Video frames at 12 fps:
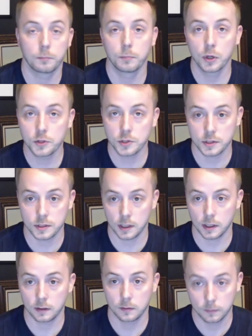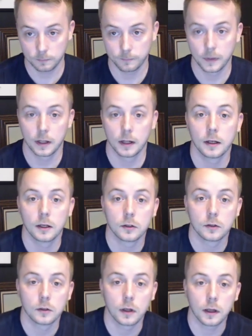purchase that.
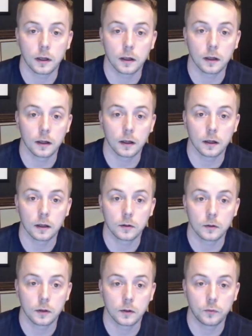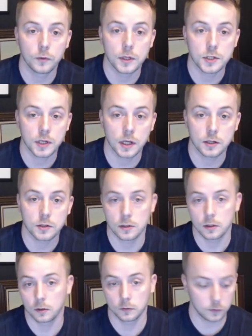And if we change
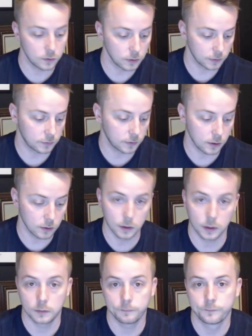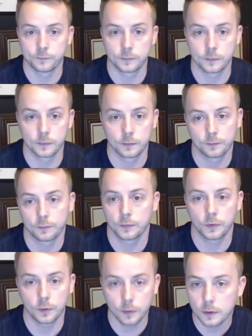those to, let's say you're on
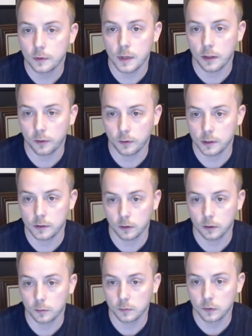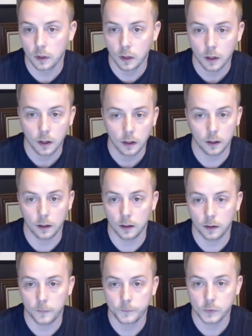net 30 terms,
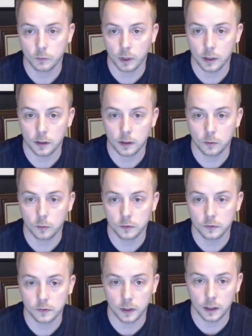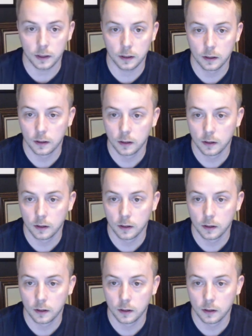right, it will say,